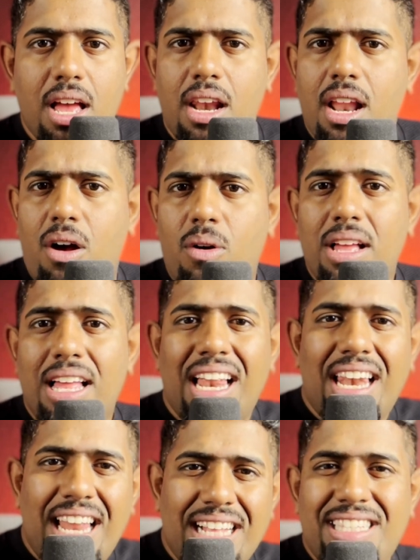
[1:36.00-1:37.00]
Now,
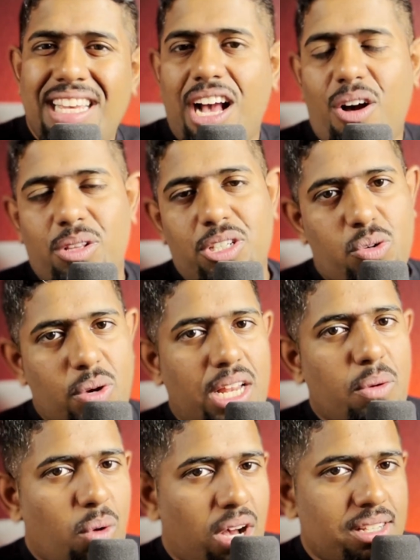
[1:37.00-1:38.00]
let's see how this really
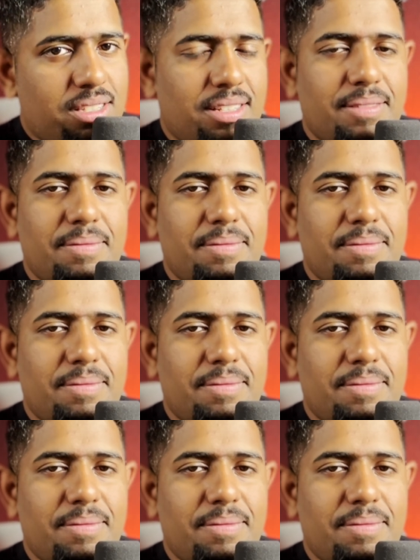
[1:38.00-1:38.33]
works.